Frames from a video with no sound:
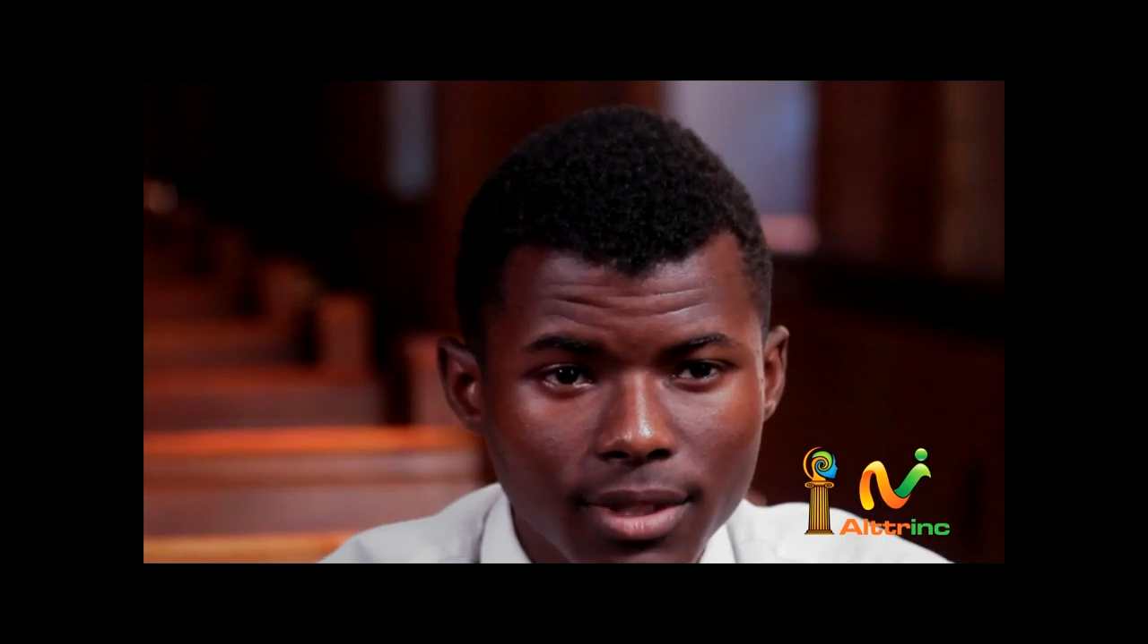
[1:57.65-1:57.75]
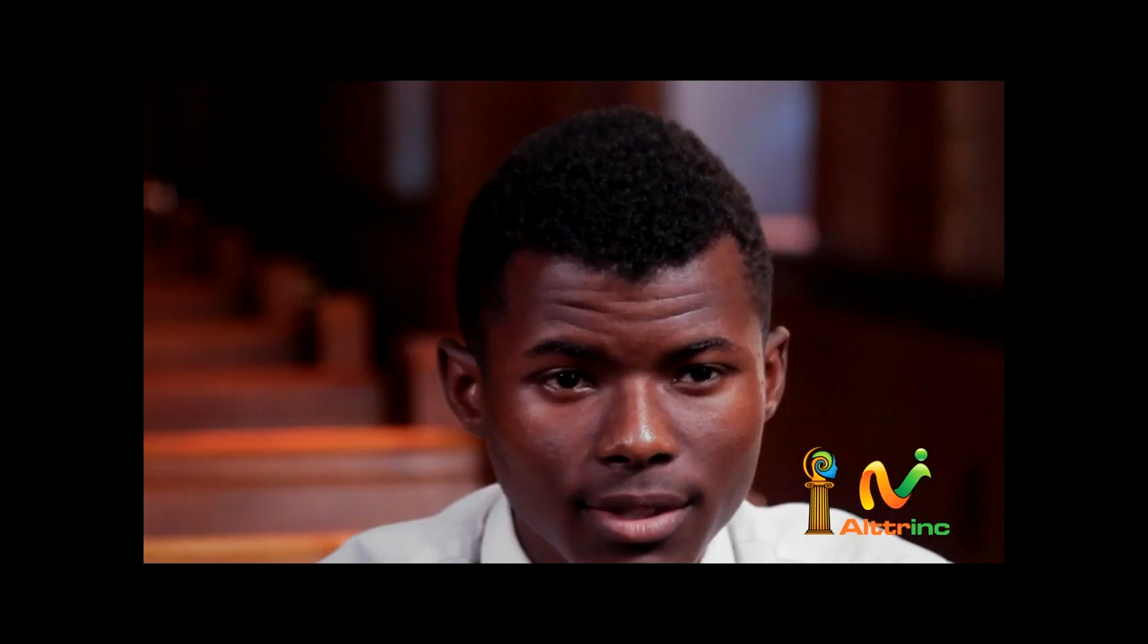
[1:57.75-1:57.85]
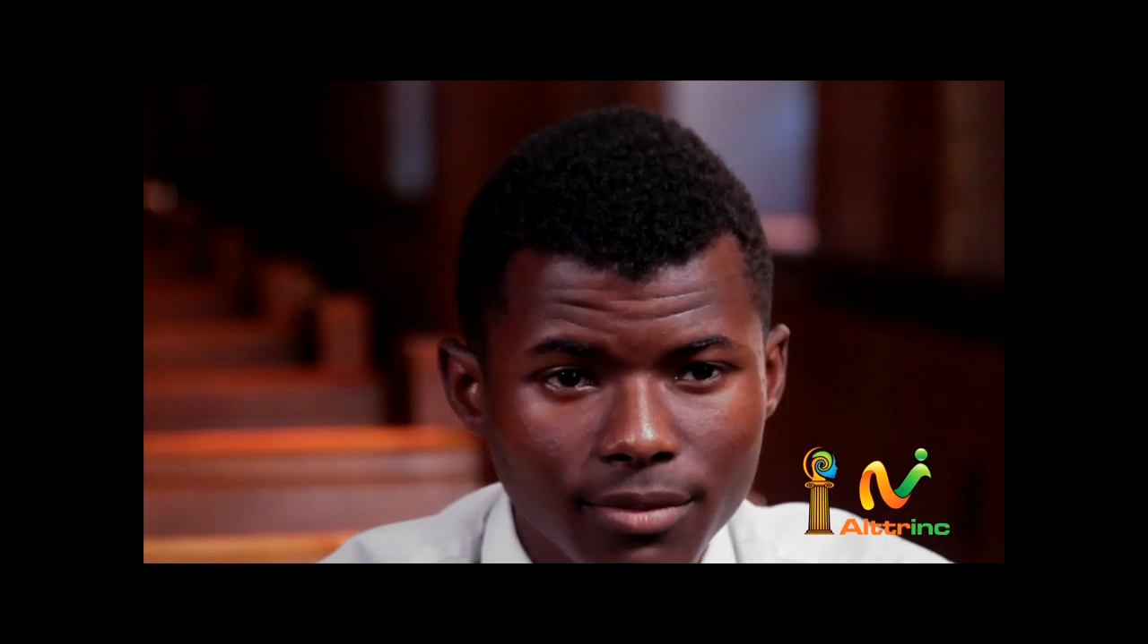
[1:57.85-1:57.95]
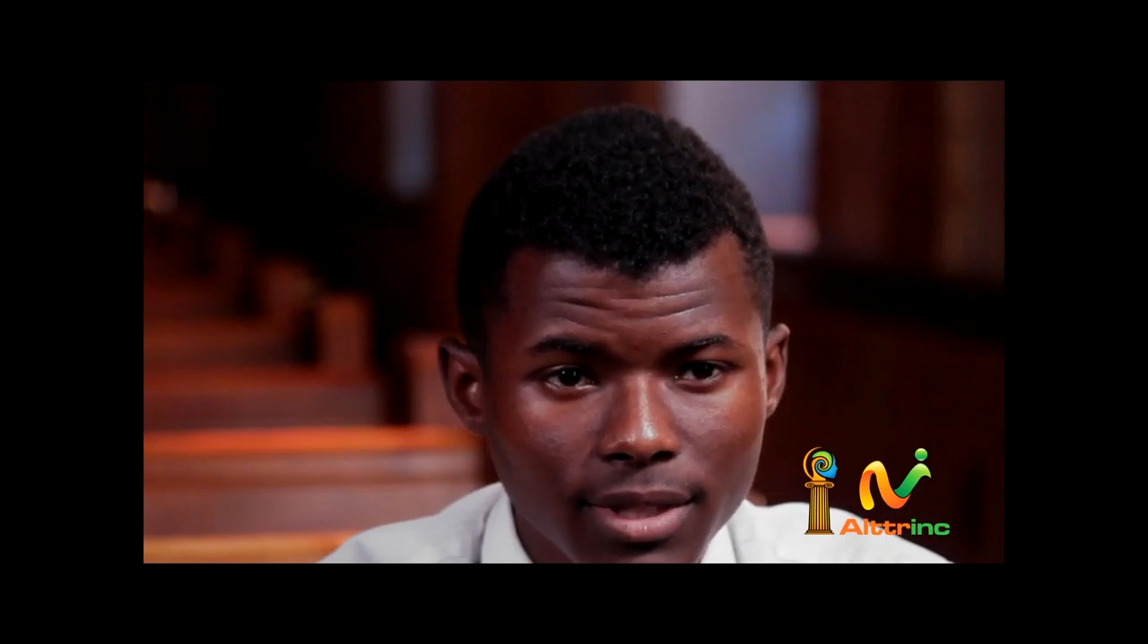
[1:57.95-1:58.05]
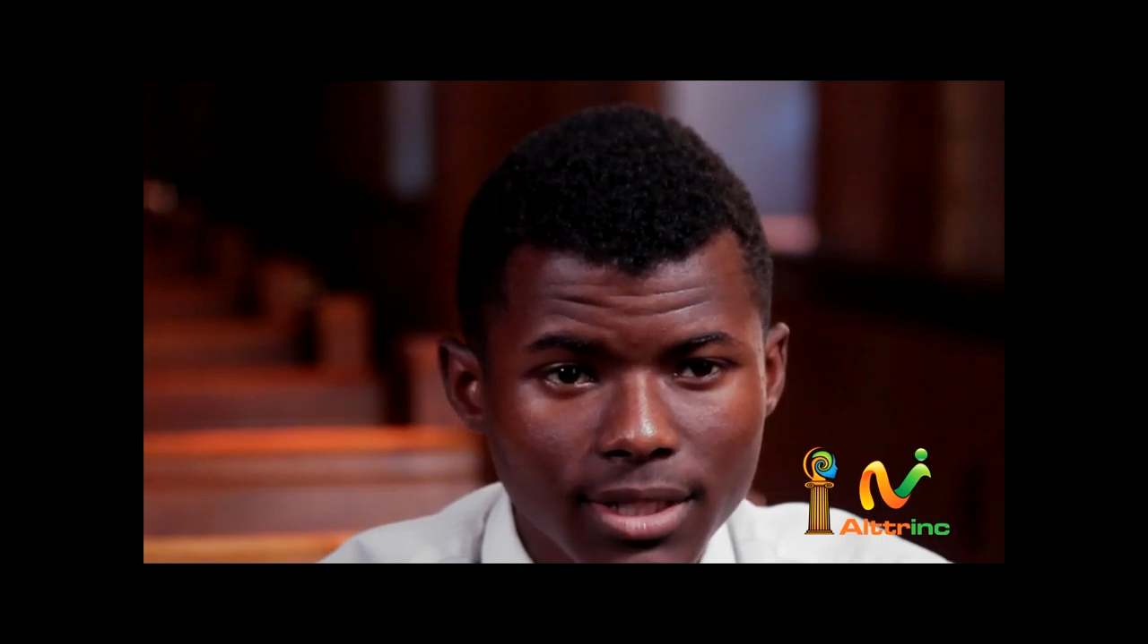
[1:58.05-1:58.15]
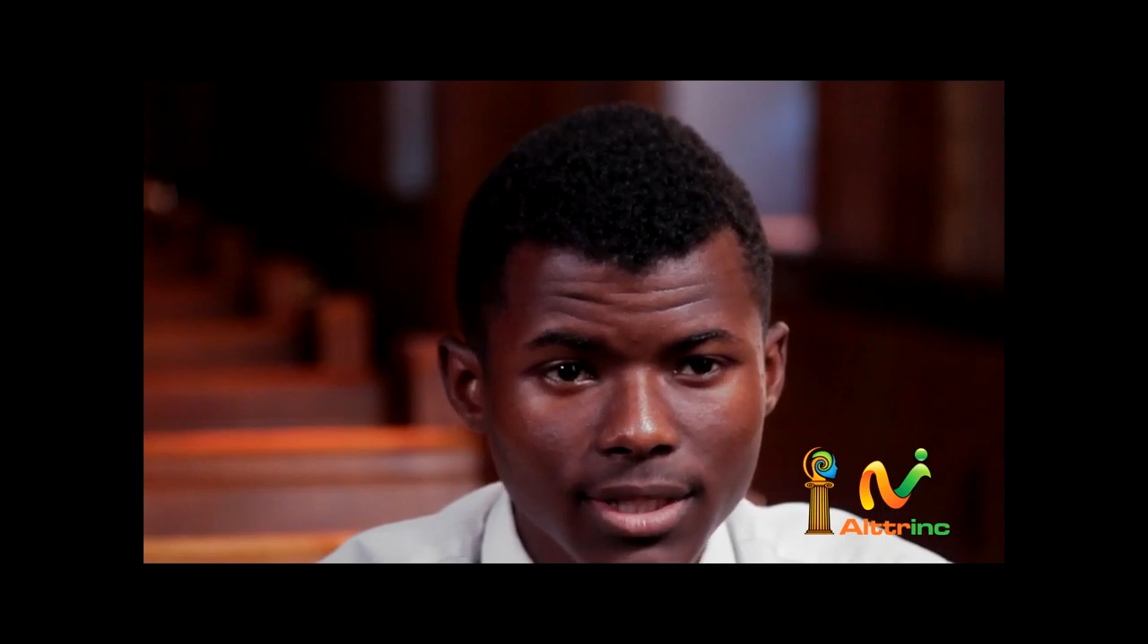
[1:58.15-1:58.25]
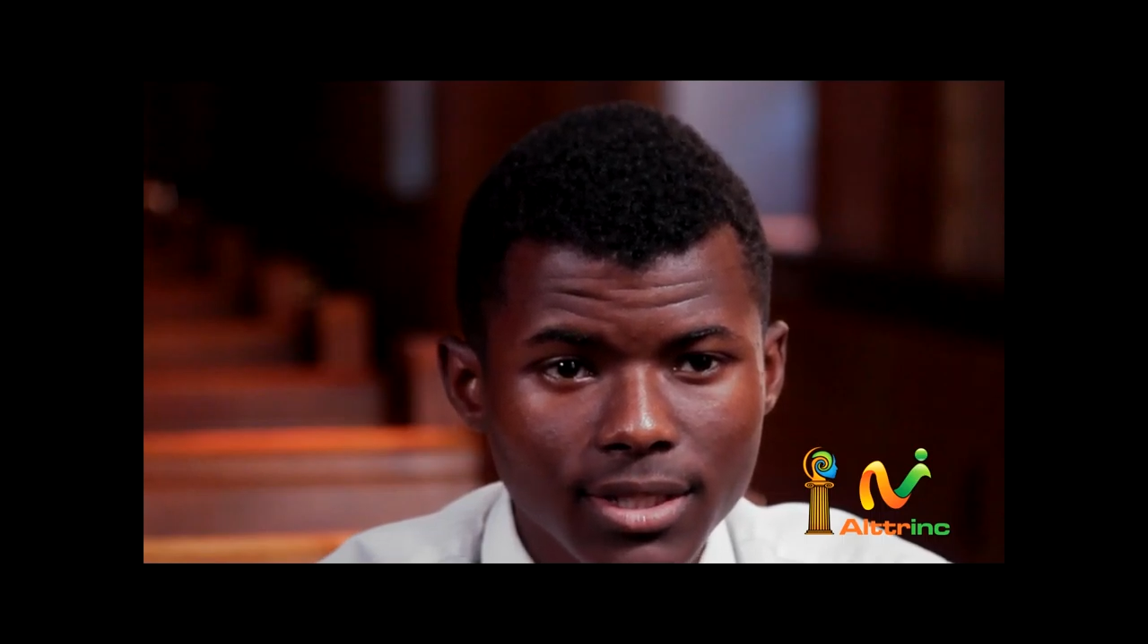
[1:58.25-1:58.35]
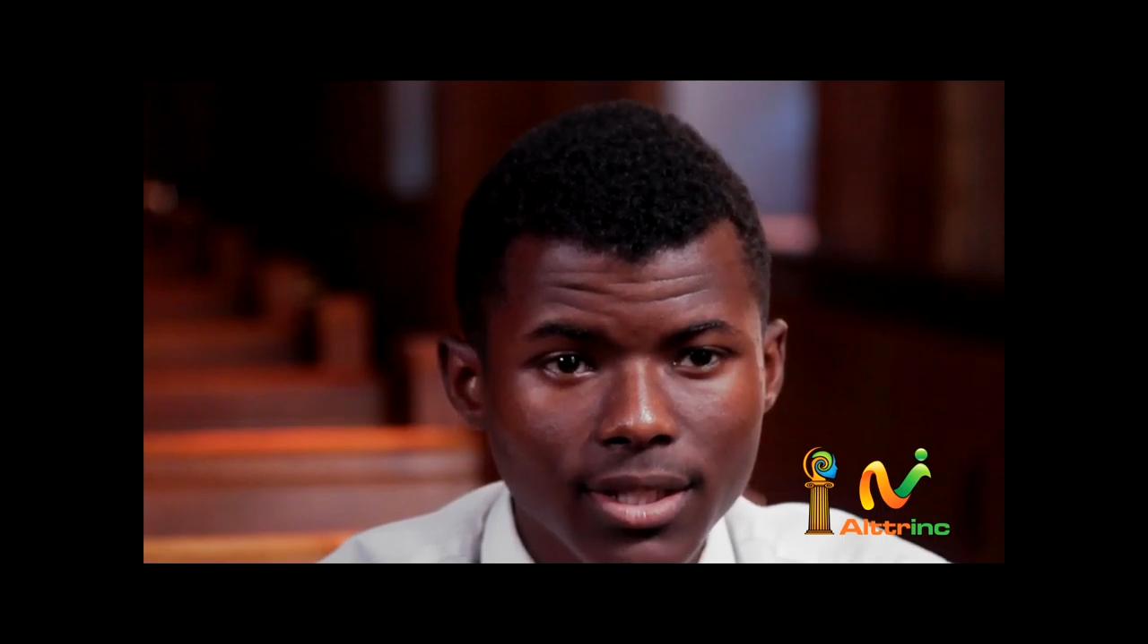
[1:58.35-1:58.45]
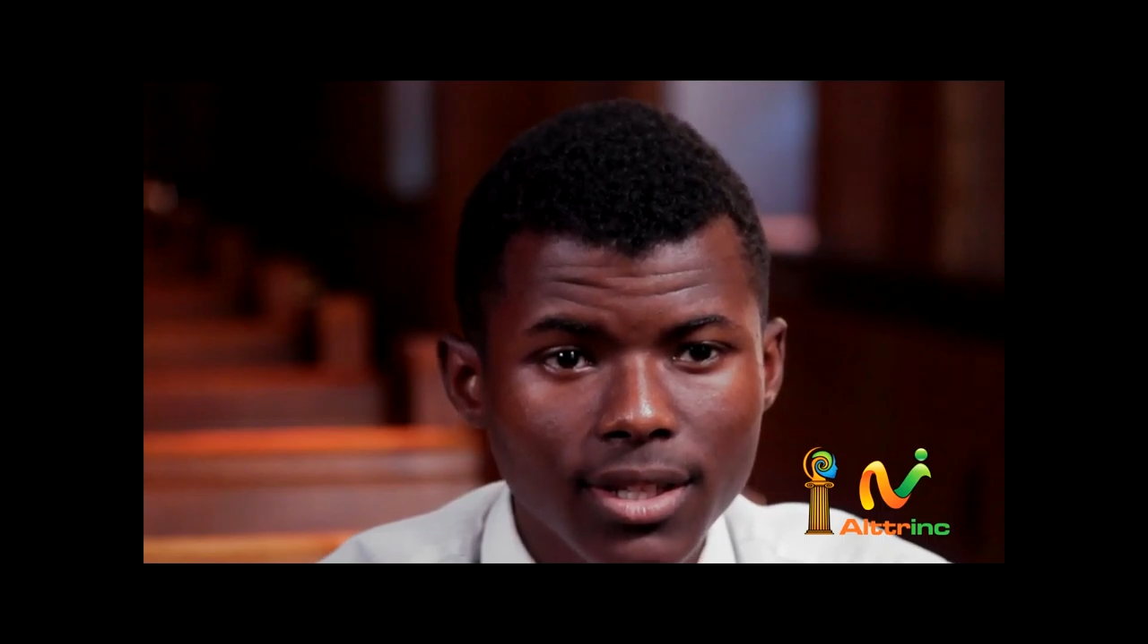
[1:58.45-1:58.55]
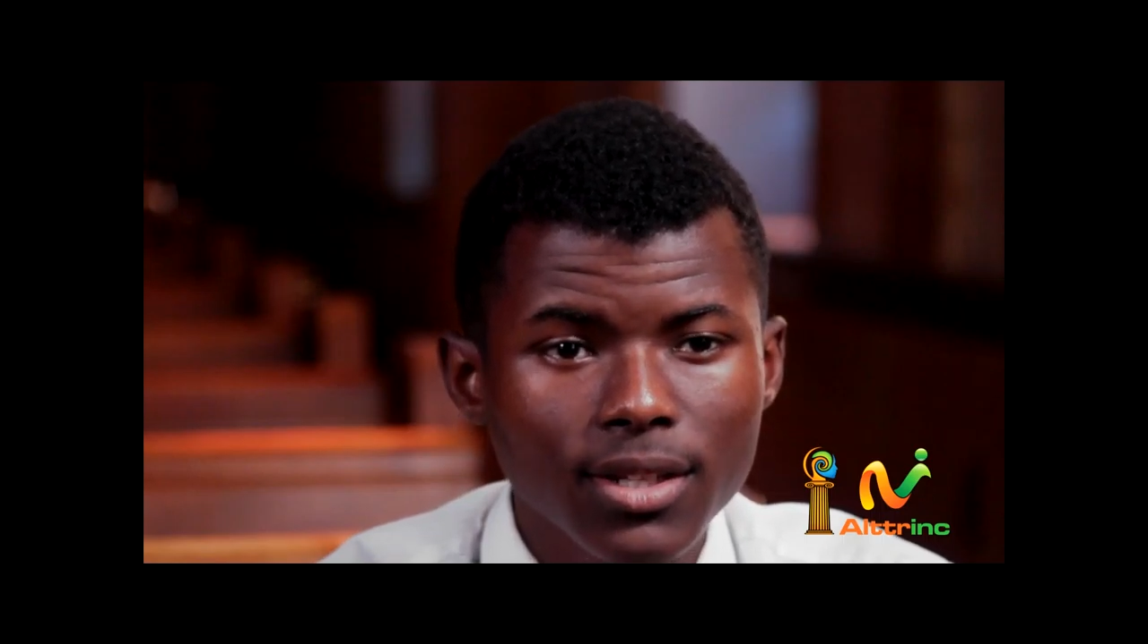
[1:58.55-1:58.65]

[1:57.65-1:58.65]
conviction